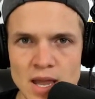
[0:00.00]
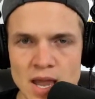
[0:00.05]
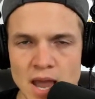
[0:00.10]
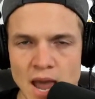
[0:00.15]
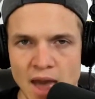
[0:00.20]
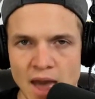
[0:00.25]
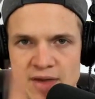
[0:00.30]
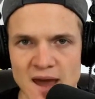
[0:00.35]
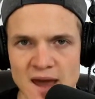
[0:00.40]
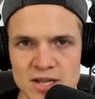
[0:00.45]

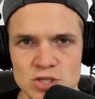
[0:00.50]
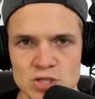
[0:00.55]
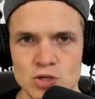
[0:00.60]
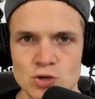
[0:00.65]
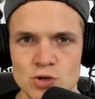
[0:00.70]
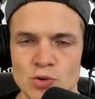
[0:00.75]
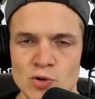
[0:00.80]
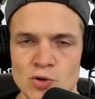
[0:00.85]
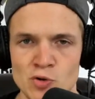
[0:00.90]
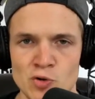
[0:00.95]
And that is
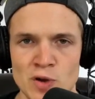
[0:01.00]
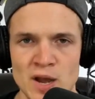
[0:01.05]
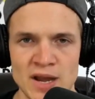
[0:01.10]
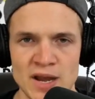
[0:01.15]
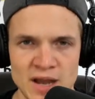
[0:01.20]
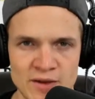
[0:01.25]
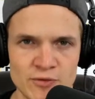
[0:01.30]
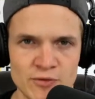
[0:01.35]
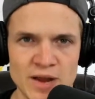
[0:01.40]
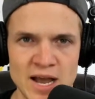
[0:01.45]
true in
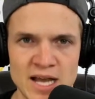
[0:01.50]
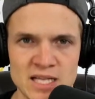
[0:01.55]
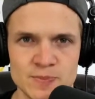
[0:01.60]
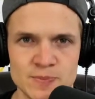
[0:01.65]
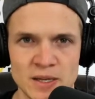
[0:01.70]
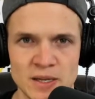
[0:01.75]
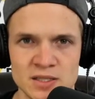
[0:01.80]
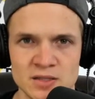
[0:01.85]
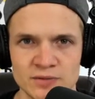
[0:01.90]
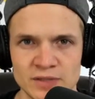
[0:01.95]
every
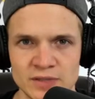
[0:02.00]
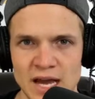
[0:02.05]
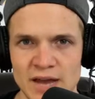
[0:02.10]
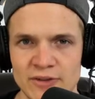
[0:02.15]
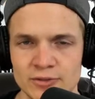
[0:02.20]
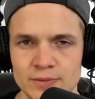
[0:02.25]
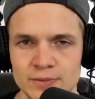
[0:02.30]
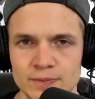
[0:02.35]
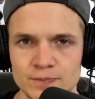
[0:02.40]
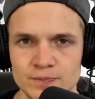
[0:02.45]
aspect of
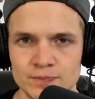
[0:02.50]
life.